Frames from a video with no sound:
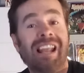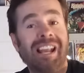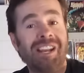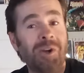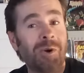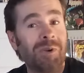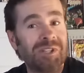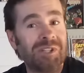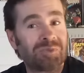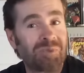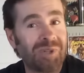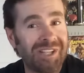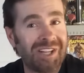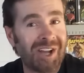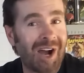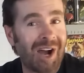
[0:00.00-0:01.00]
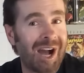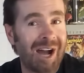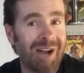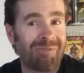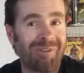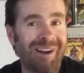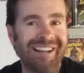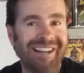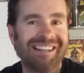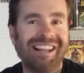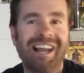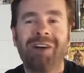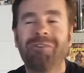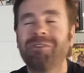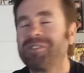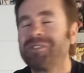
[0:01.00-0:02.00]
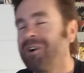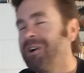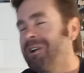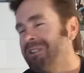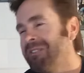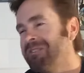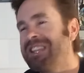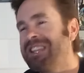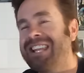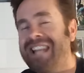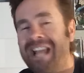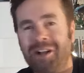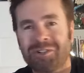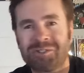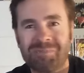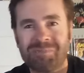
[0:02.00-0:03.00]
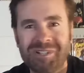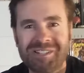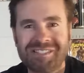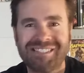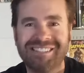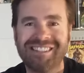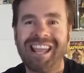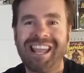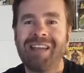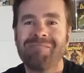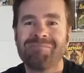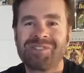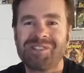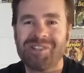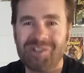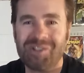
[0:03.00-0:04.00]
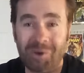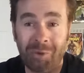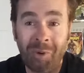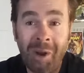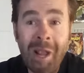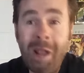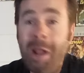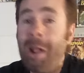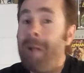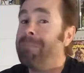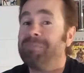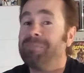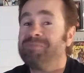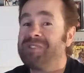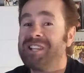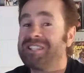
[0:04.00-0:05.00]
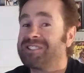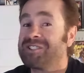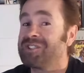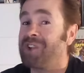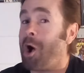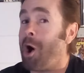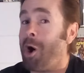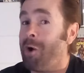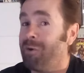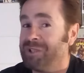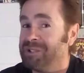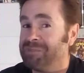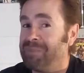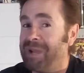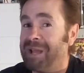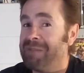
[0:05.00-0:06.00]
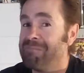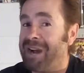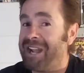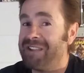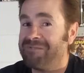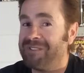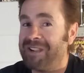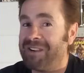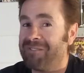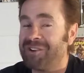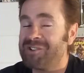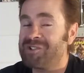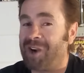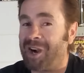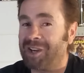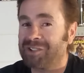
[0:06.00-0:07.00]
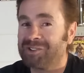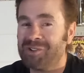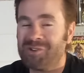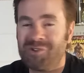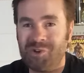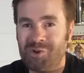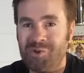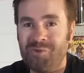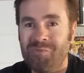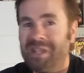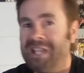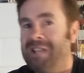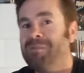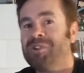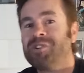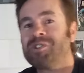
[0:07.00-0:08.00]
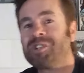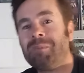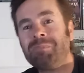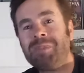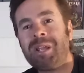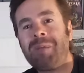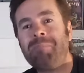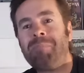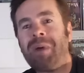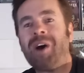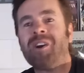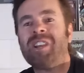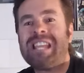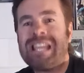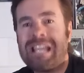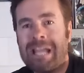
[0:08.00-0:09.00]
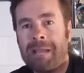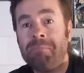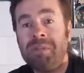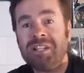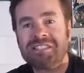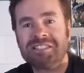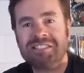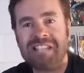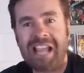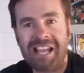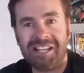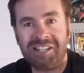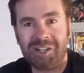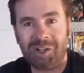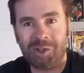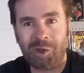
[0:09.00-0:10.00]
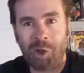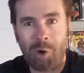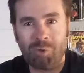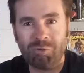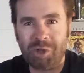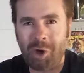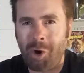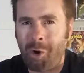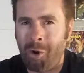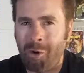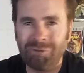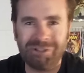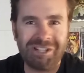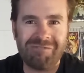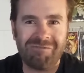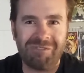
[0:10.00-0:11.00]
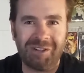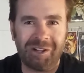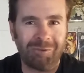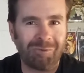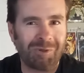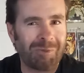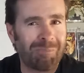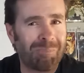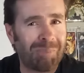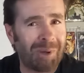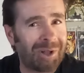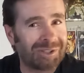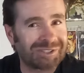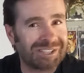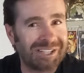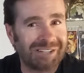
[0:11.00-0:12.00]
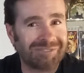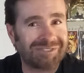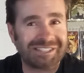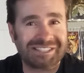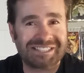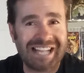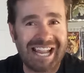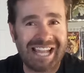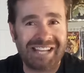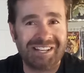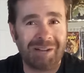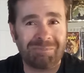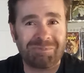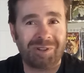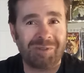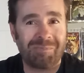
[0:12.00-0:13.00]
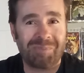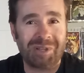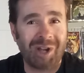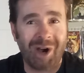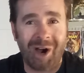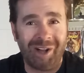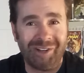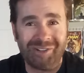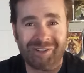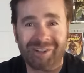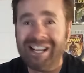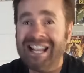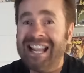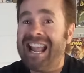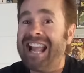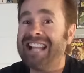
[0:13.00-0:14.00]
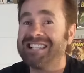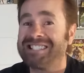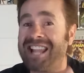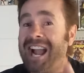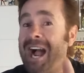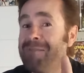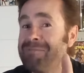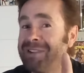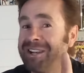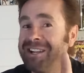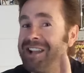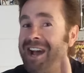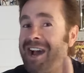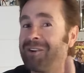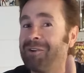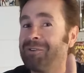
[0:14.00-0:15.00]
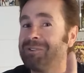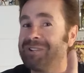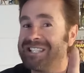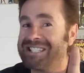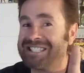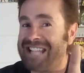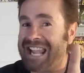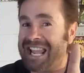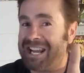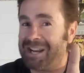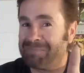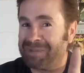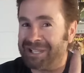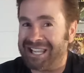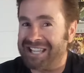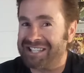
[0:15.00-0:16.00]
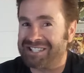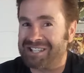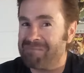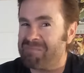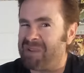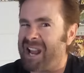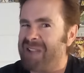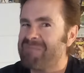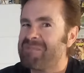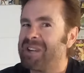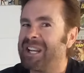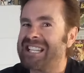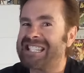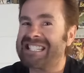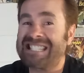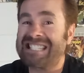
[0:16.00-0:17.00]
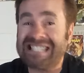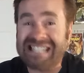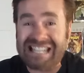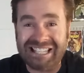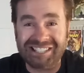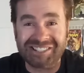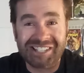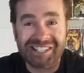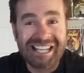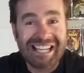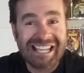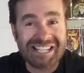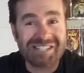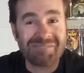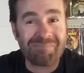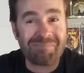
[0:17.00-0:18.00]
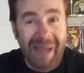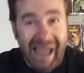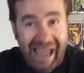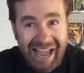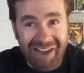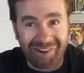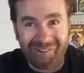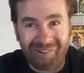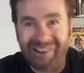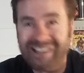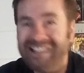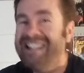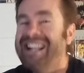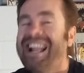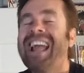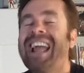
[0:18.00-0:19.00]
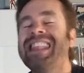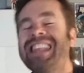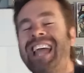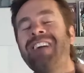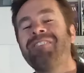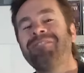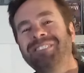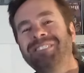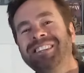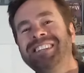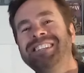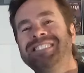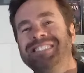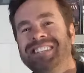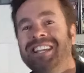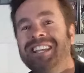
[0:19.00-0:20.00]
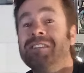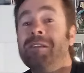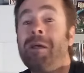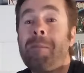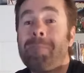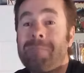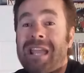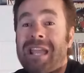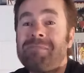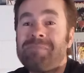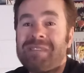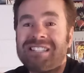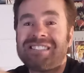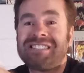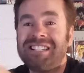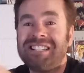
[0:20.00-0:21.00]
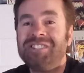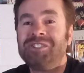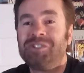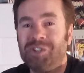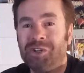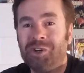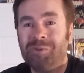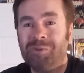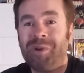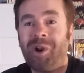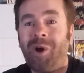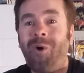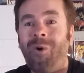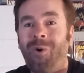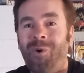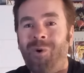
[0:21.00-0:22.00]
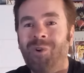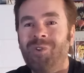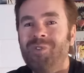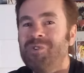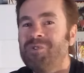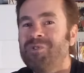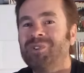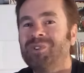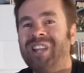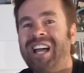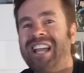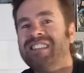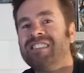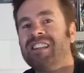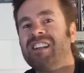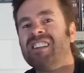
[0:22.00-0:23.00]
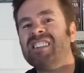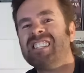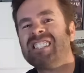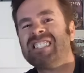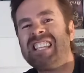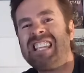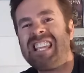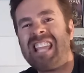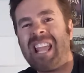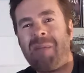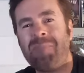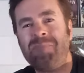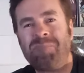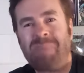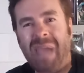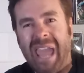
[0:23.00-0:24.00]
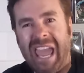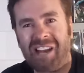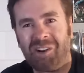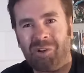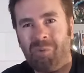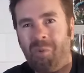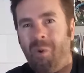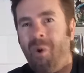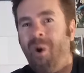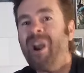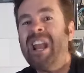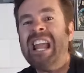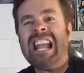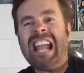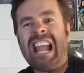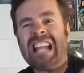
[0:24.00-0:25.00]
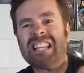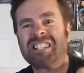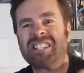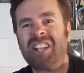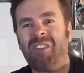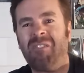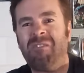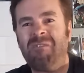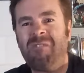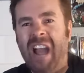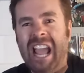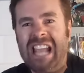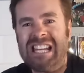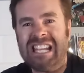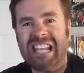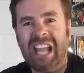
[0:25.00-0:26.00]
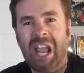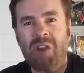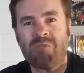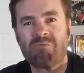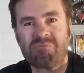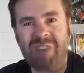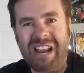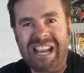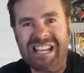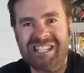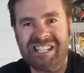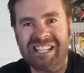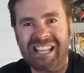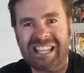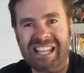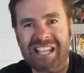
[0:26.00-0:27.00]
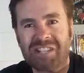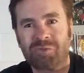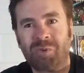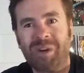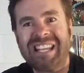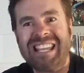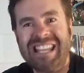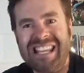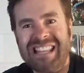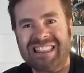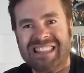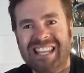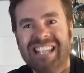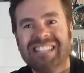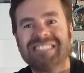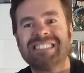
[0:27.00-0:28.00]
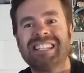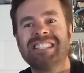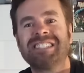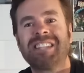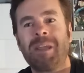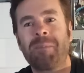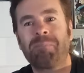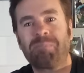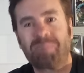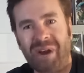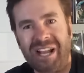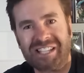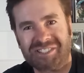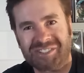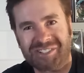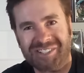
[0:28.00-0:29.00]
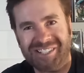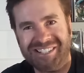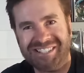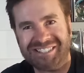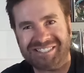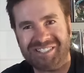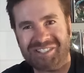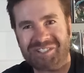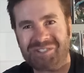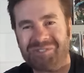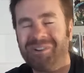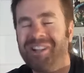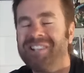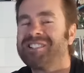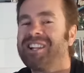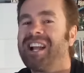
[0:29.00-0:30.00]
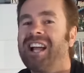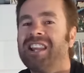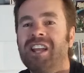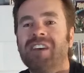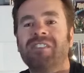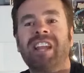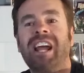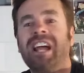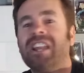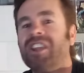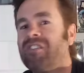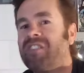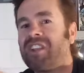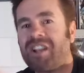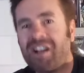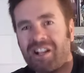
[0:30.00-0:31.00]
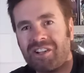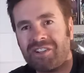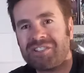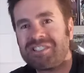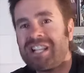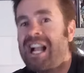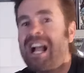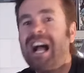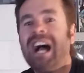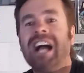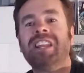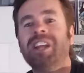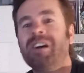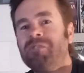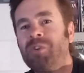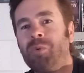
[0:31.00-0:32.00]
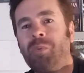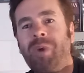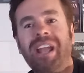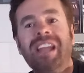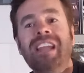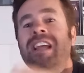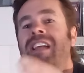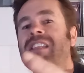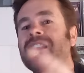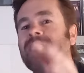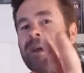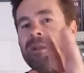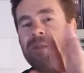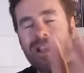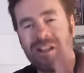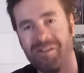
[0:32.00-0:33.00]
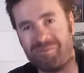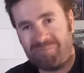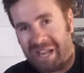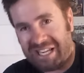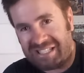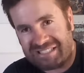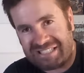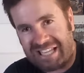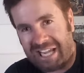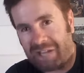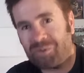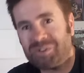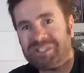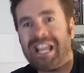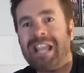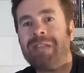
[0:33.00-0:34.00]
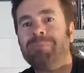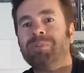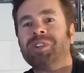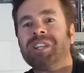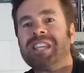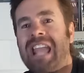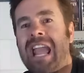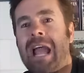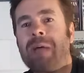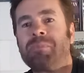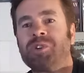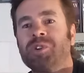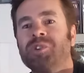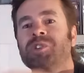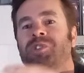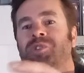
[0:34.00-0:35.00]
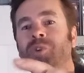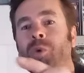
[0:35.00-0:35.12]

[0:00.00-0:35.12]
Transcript: And I know he's really hot right now with all of the announcements in the MCU, but this has always been my favorite Dr. Doom image. Something about him standing alone, the only villain with the balls enough to stand up to the Beyonder and say, I'm going to not only stand up against him, but I'm going to steal his power. And that really did make me see Doom in a whole new light there. And to see him battle-worn and still fighting and raging against what he thinks is the oppressor in this situation. I love it. I love the colors. I love the way that Mike Zeck was able to capture